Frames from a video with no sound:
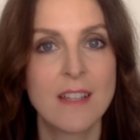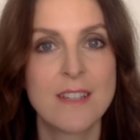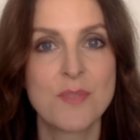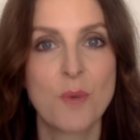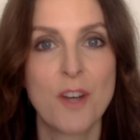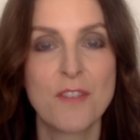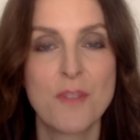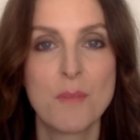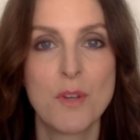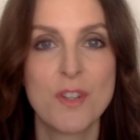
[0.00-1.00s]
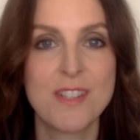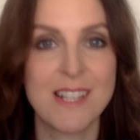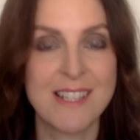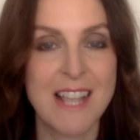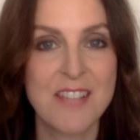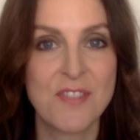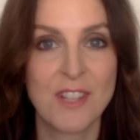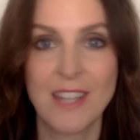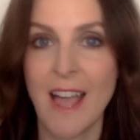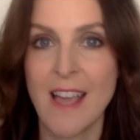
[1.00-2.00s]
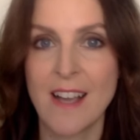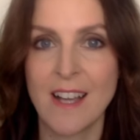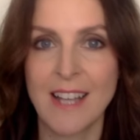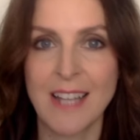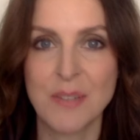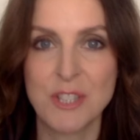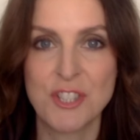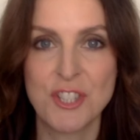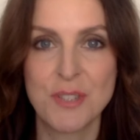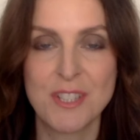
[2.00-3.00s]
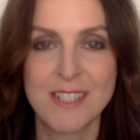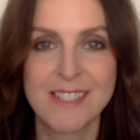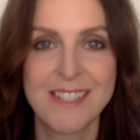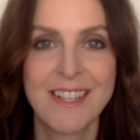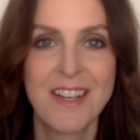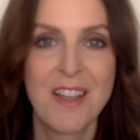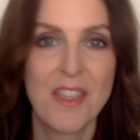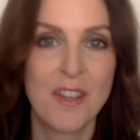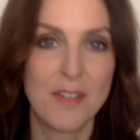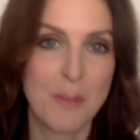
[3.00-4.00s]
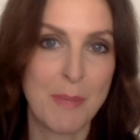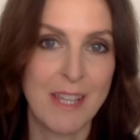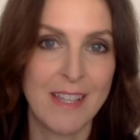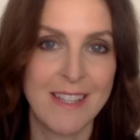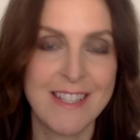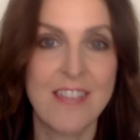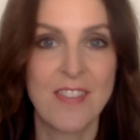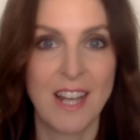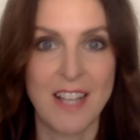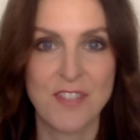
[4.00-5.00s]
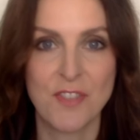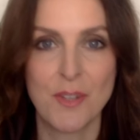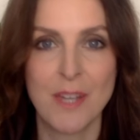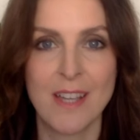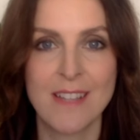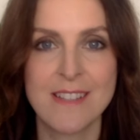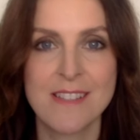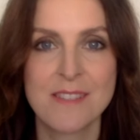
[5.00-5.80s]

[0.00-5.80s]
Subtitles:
is one of the most successful AI language tutors that have appeared in the last few years.